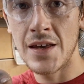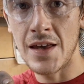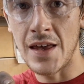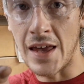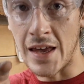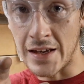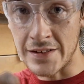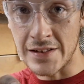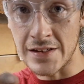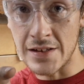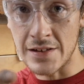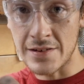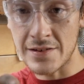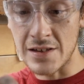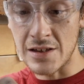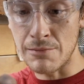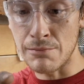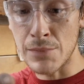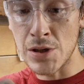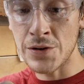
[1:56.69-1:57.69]
a
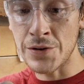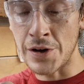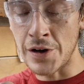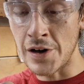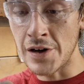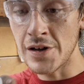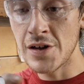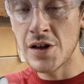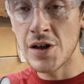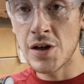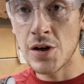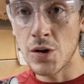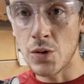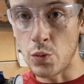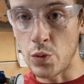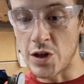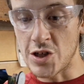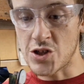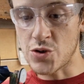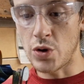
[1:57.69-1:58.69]
DC motor,
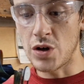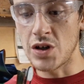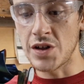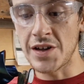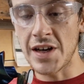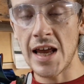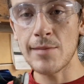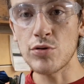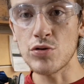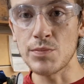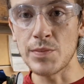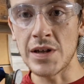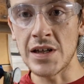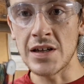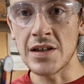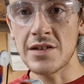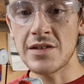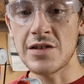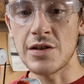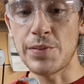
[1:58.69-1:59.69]
which will enable
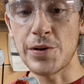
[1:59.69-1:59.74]
me to